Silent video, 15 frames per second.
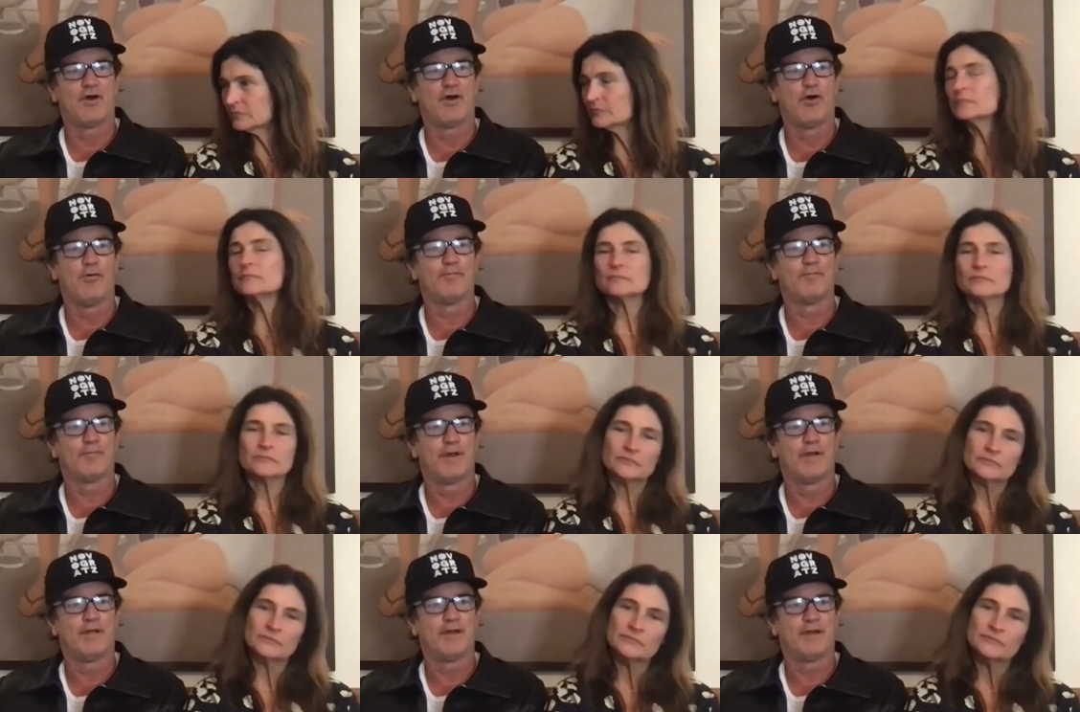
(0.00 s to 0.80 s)
Speaker 1: the home
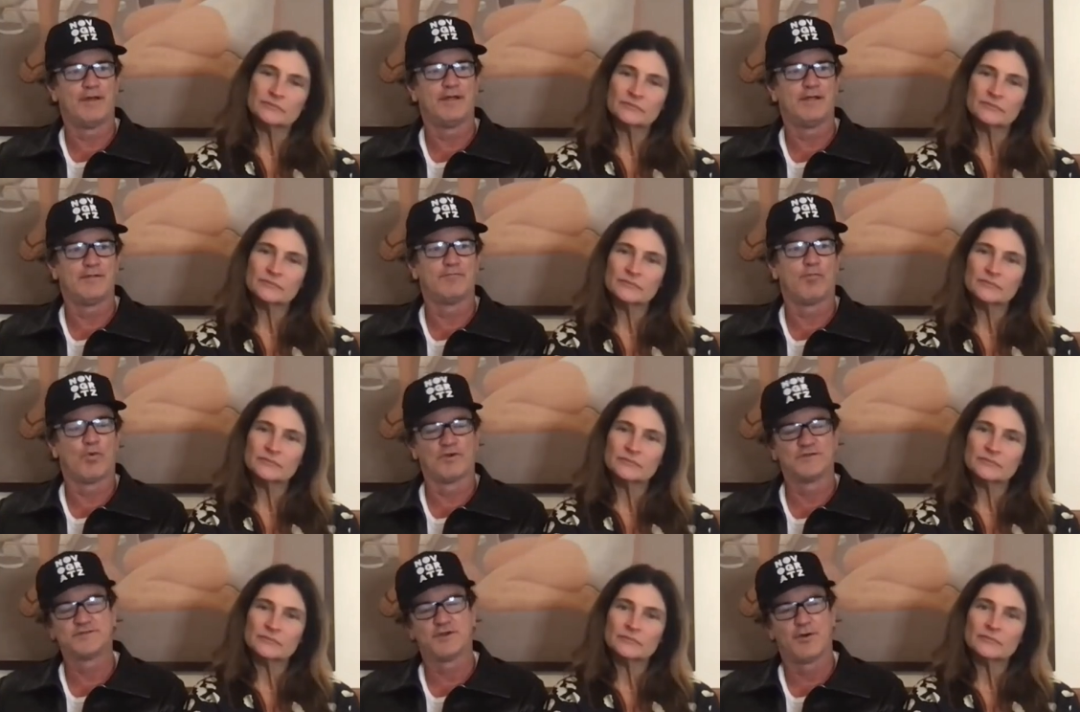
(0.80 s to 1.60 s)

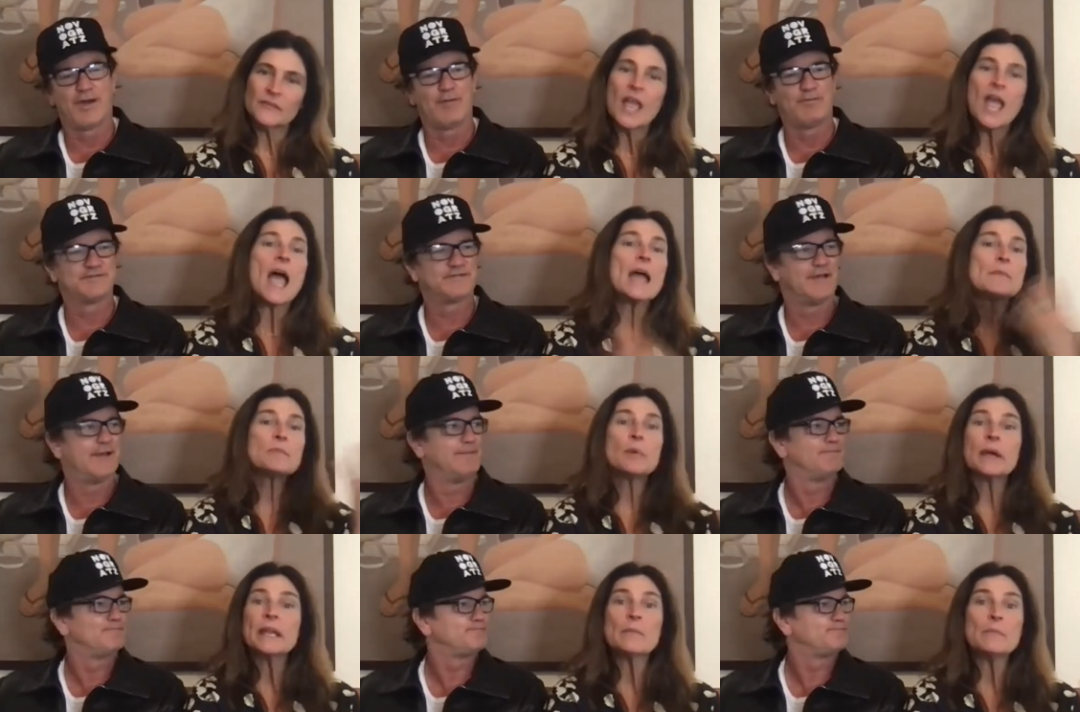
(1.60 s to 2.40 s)
more so.
Speaker 2: And
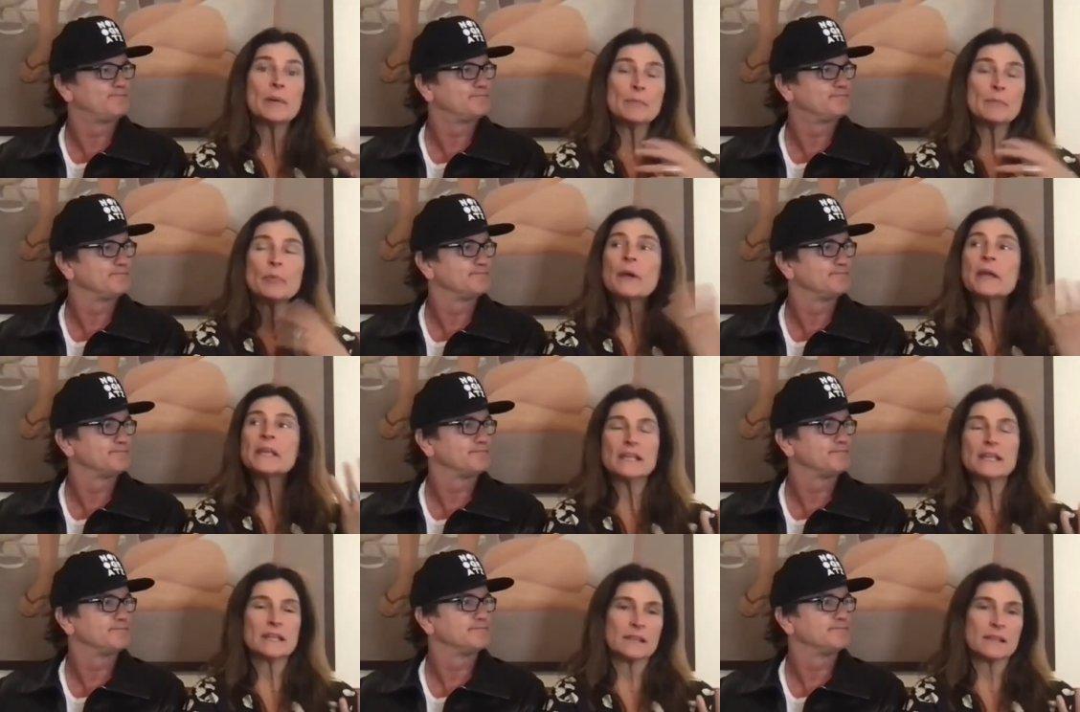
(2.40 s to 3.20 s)
bring, but
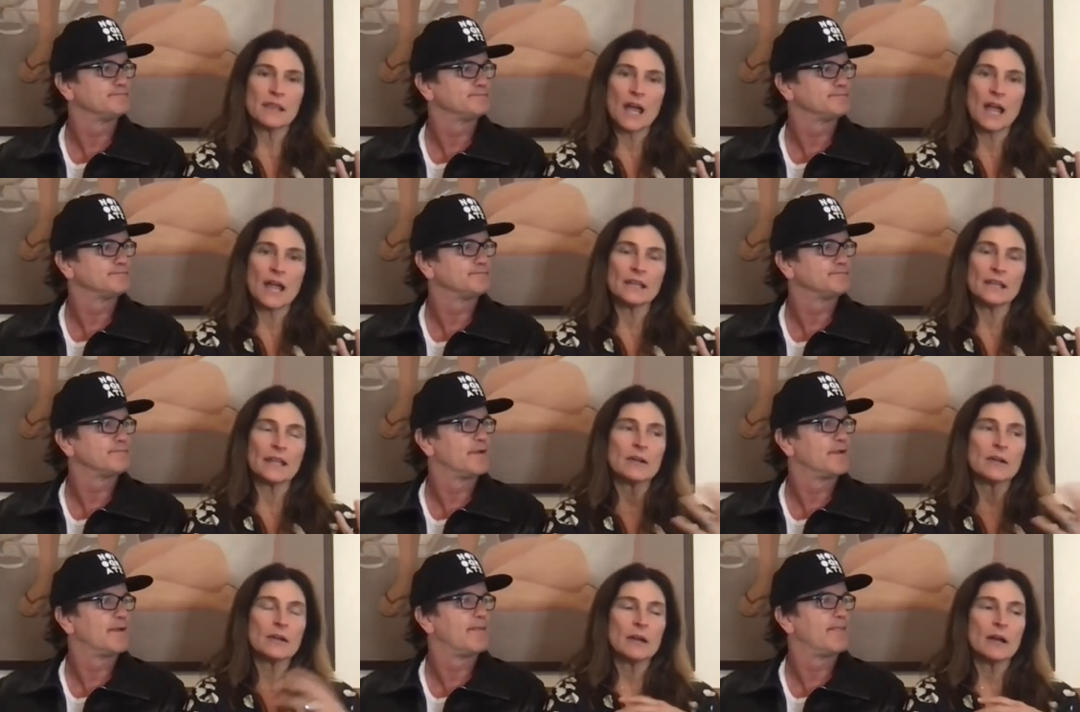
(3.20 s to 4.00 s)
bringing in light,
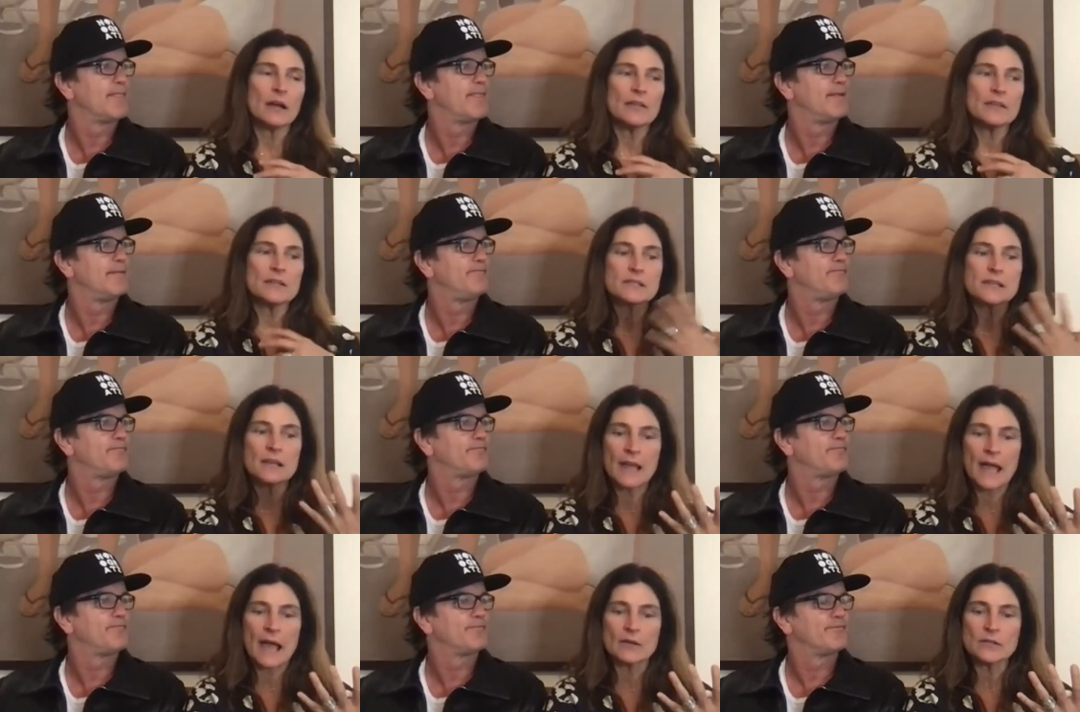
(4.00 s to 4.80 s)
like uh, this
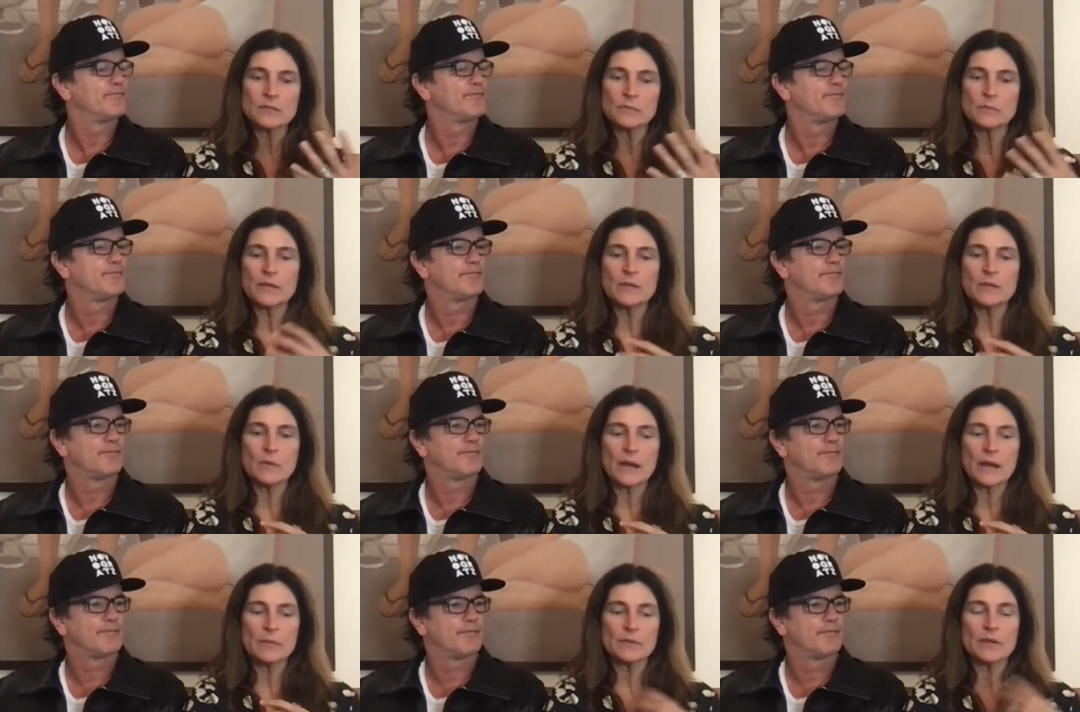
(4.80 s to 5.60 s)
house, we
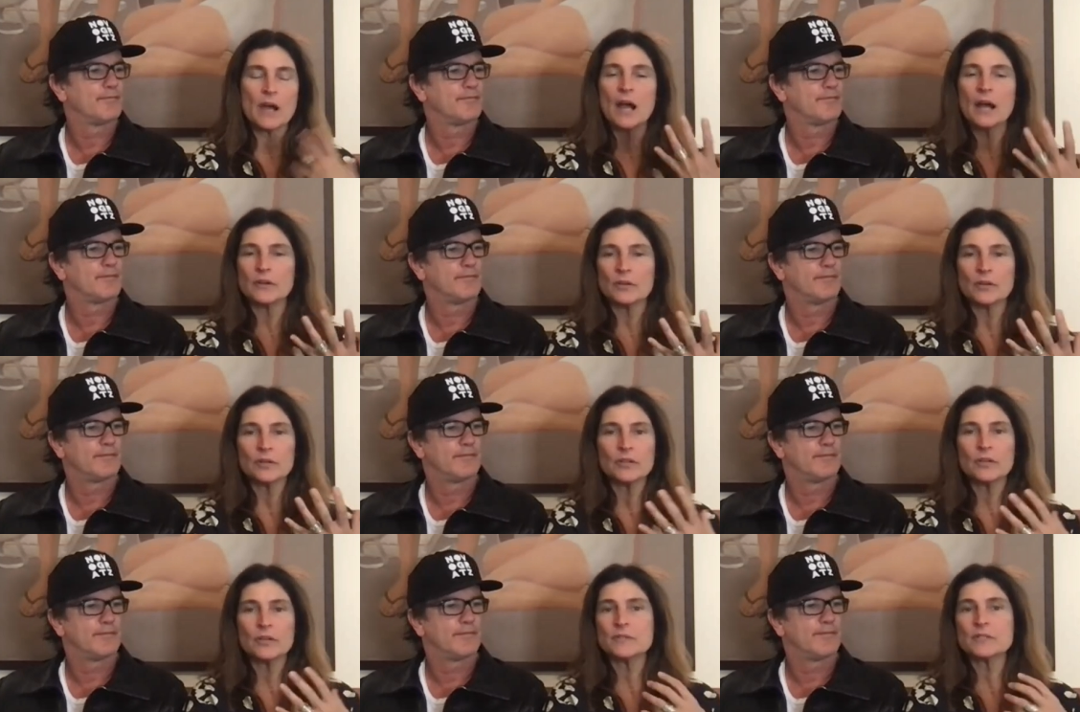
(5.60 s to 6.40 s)
were able to
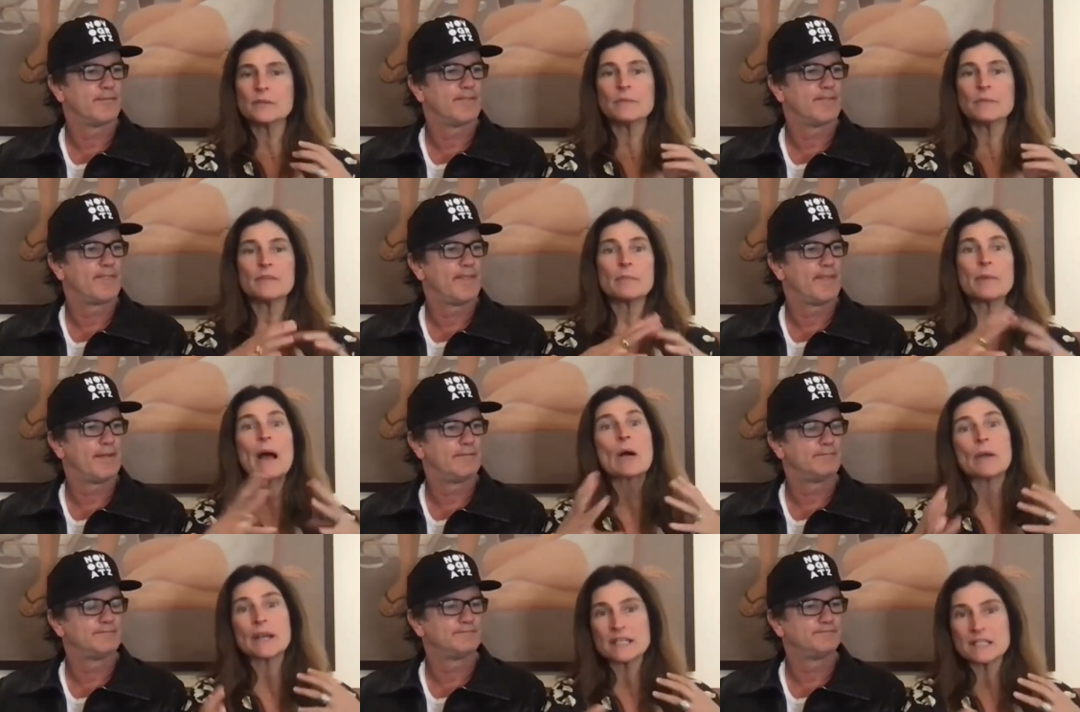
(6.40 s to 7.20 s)
honor, you know, some of the
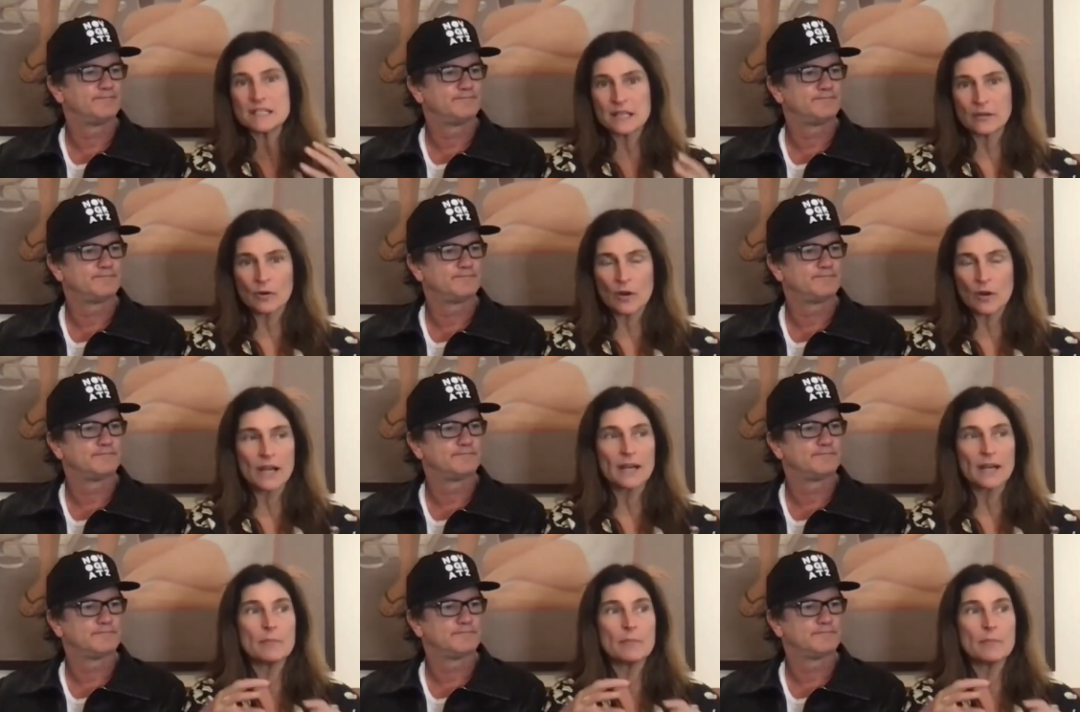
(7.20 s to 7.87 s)
balconies that are on